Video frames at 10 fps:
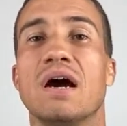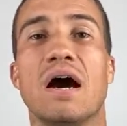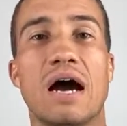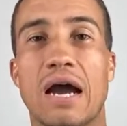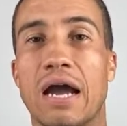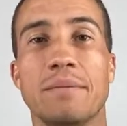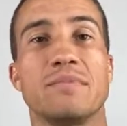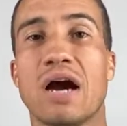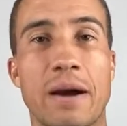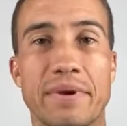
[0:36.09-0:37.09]
I'm
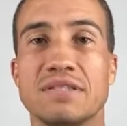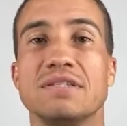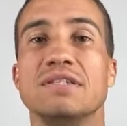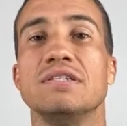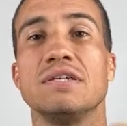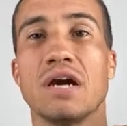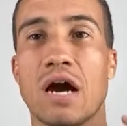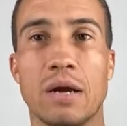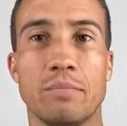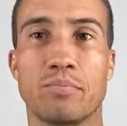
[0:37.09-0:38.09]
commenting,
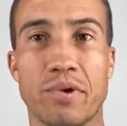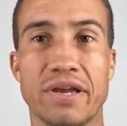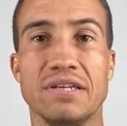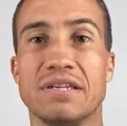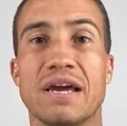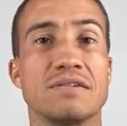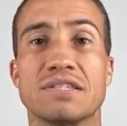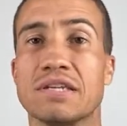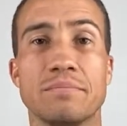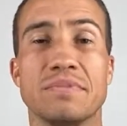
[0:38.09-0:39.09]
I'm breaking down
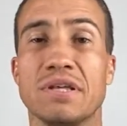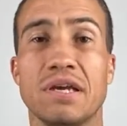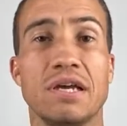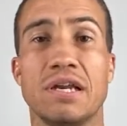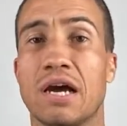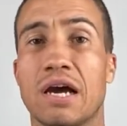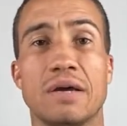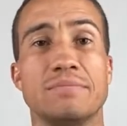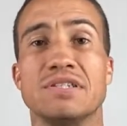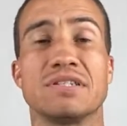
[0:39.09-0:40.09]
something,
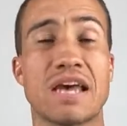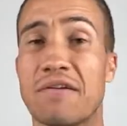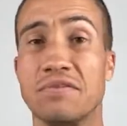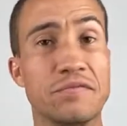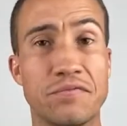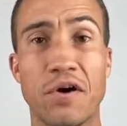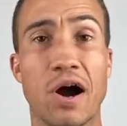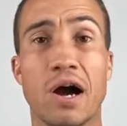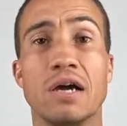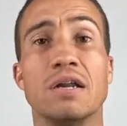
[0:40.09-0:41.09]
I'm just having
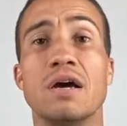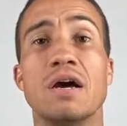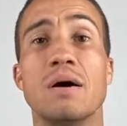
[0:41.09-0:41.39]
fun.